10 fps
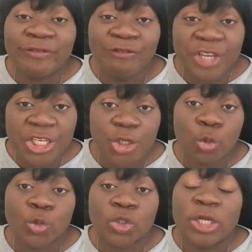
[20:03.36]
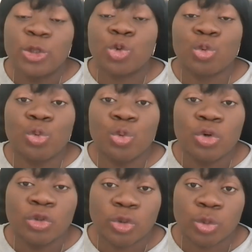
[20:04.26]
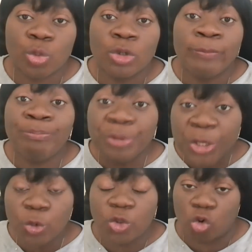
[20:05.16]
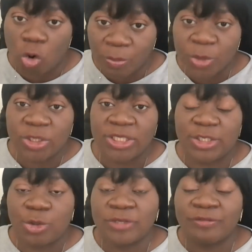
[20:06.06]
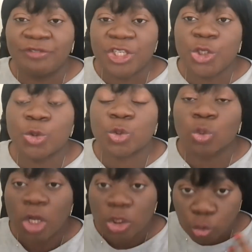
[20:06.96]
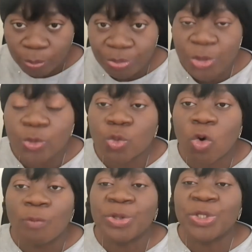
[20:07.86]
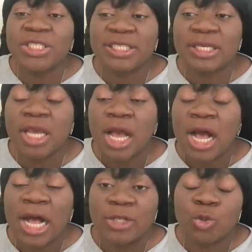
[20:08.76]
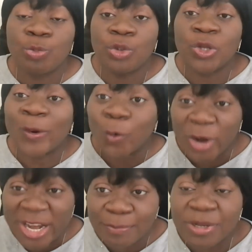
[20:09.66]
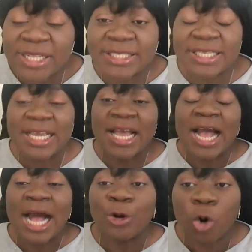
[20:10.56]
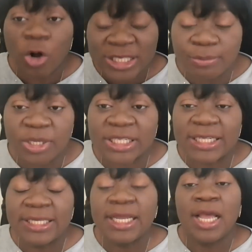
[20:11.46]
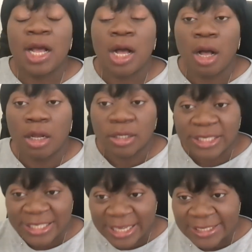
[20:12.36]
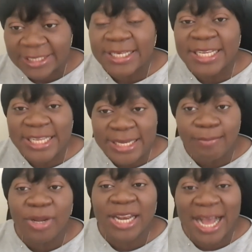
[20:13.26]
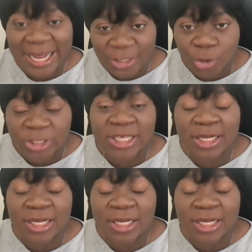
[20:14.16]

videos to build community, using videos to build community and to build credibility, and ultimately getting email address,